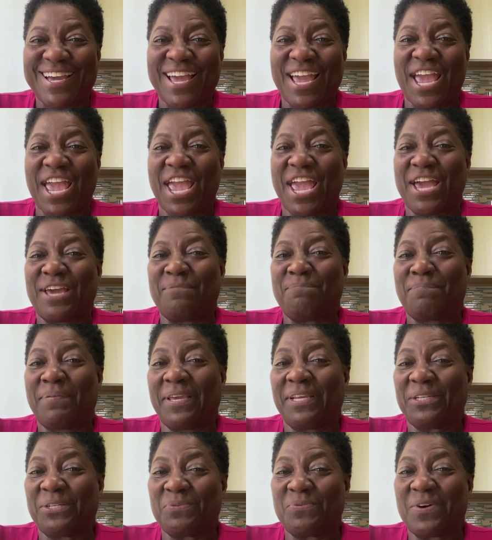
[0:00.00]
and
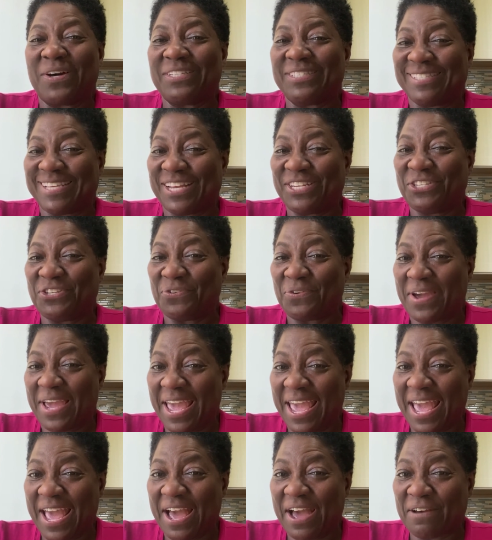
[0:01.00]
pick the ones that you
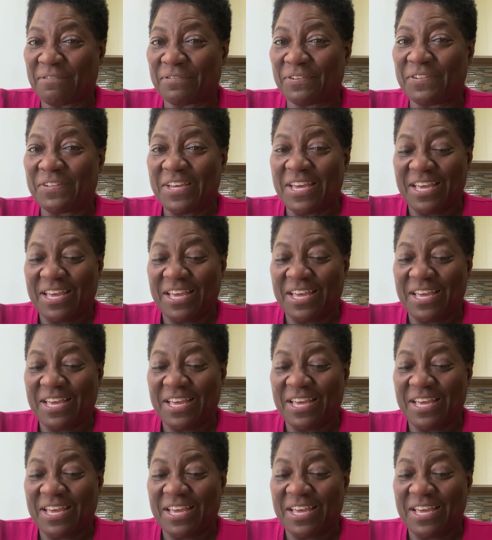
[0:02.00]
have,